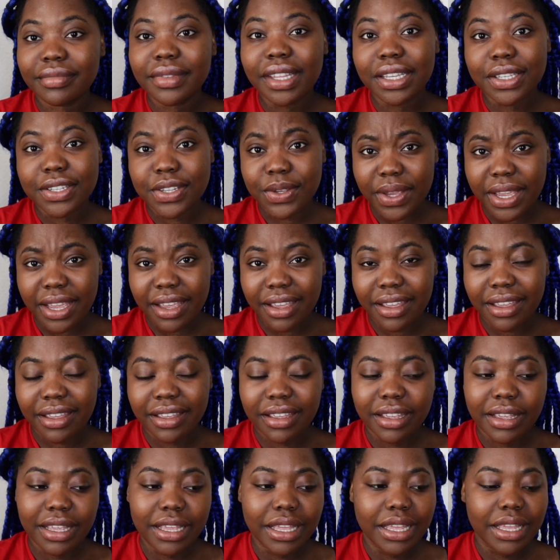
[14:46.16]
So yeah,
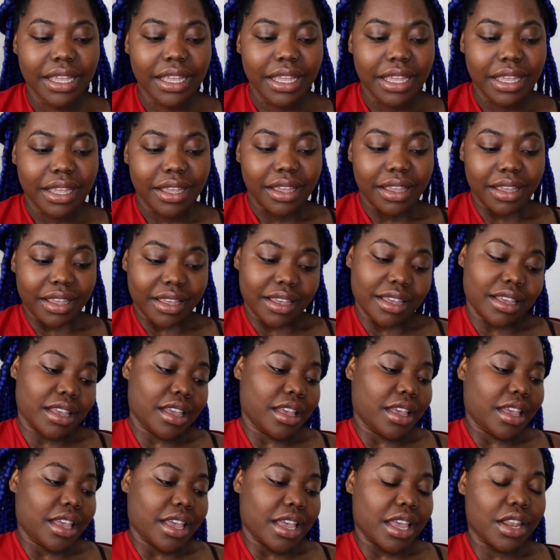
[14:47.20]

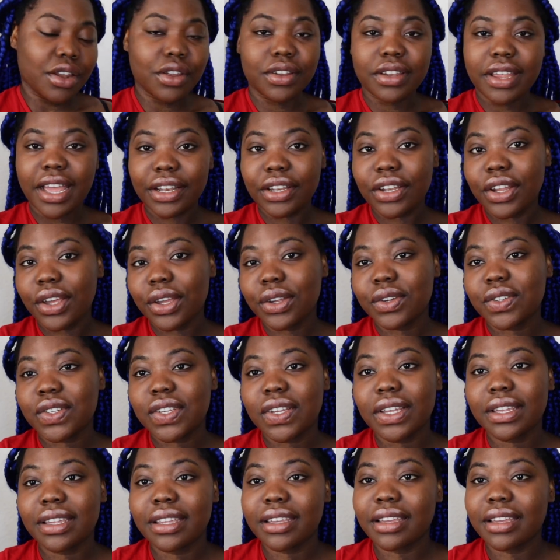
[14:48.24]
and on that note,